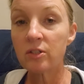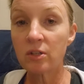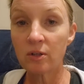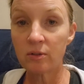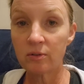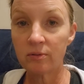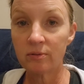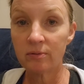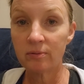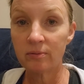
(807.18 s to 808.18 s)
So,
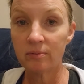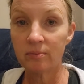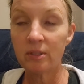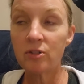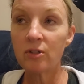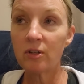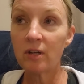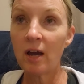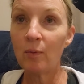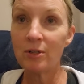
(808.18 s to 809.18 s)
but it's
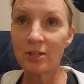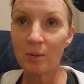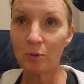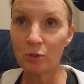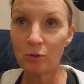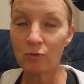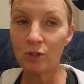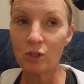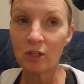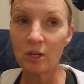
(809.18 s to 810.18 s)
good. I was able to
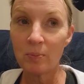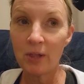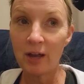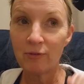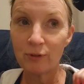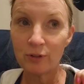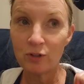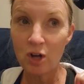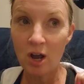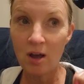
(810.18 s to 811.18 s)
officially apply for the
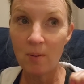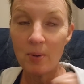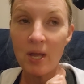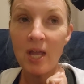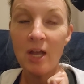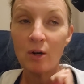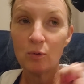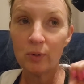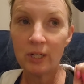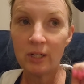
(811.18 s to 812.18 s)
job
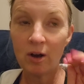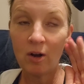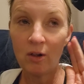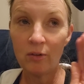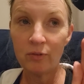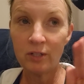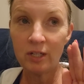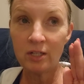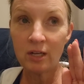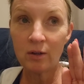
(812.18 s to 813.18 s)
read all of the
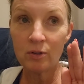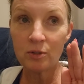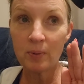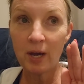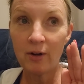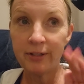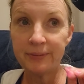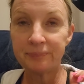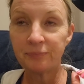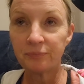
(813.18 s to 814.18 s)
details about
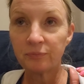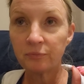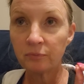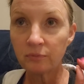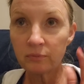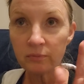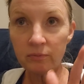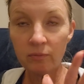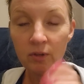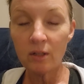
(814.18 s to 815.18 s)
it.
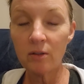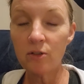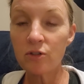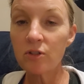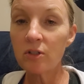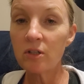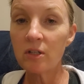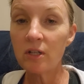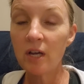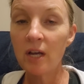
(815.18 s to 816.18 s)
It looks
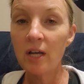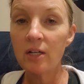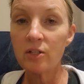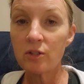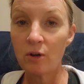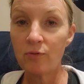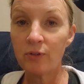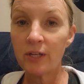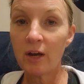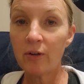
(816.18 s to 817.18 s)
good. So
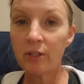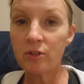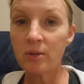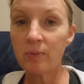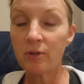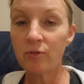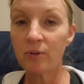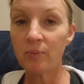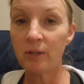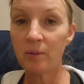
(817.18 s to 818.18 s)
hopefully I'll hear something
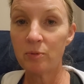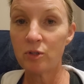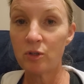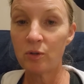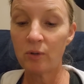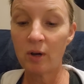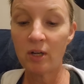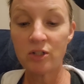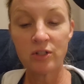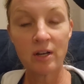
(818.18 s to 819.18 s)
from them soon. Now
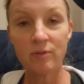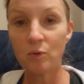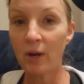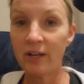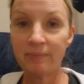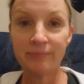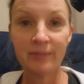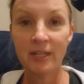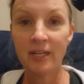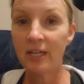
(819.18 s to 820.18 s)
I just have to wait.
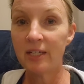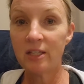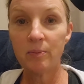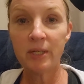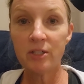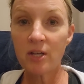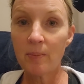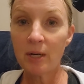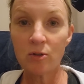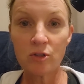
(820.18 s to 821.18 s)
And in the
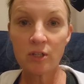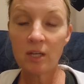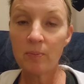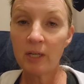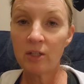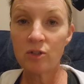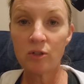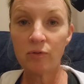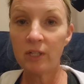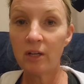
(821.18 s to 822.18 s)
meantime, I'll just keep making
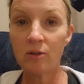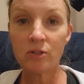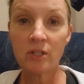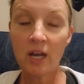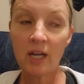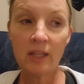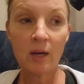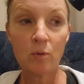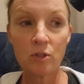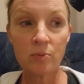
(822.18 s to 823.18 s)
two videos a day and
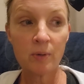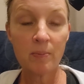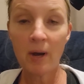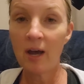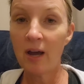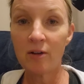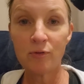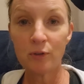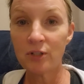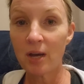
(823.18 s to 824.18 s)
that will just be my
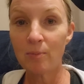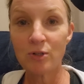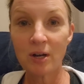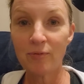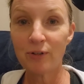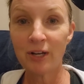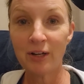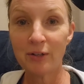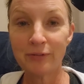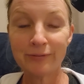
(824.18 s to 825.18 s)
full-time job for
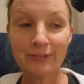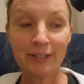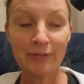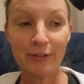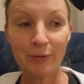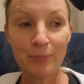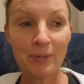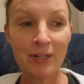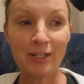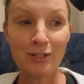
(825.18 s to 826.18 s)
now, even though the
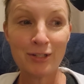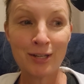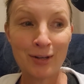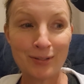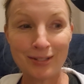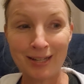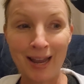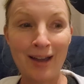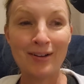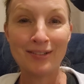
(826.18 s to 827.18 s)
money just goes
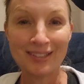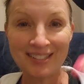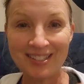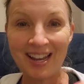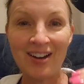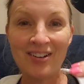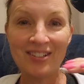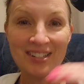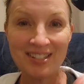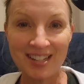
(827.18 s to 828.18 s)
down and
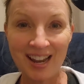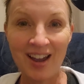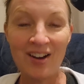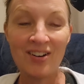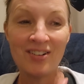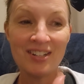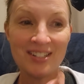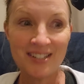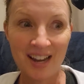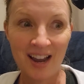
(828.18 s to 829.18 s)
down and down
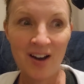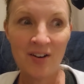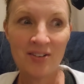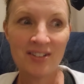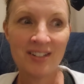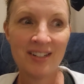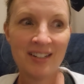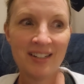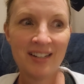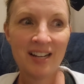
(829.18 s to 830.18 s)
and down.
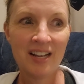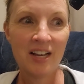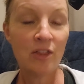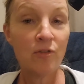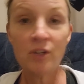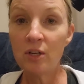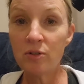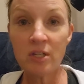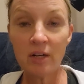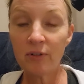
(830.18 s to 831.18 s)
The
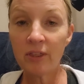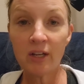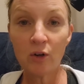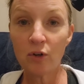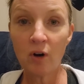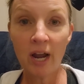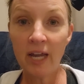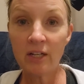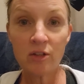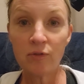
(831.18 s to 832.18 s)
views and everything are
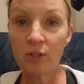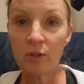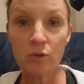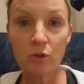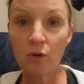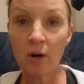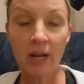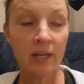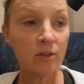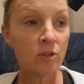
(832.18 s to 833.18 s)
great. The views are
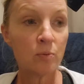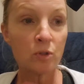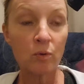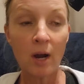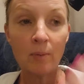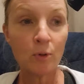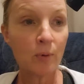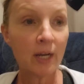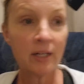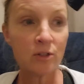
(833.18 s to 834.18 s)
great. The
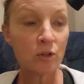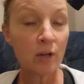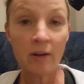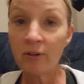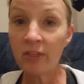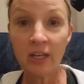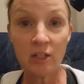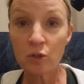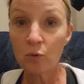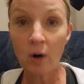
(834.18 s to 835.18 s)
subscriber rate is, everything
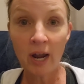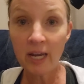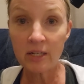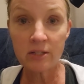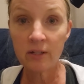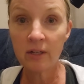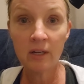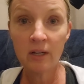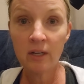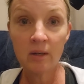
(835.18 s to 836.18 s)
is great.
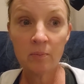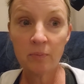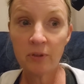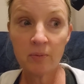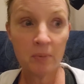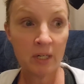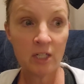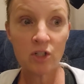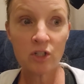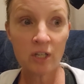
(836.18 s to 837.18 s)
But the
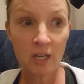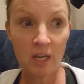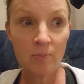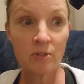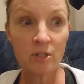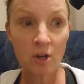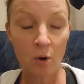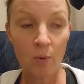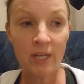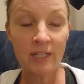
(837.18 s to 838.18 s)
money just keeps
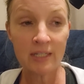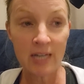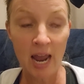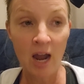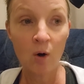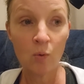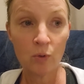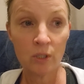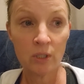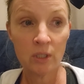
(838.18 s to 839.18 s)
going
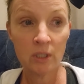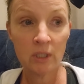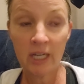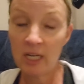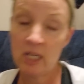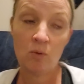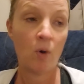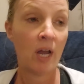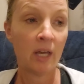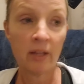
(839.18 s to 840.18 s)
down
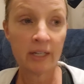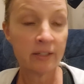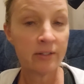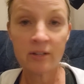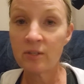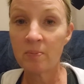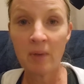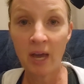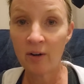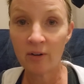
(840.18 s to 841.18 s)
anyway. Like it doesn't
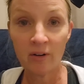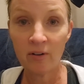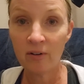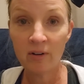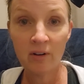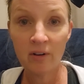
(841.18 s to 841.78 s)
matter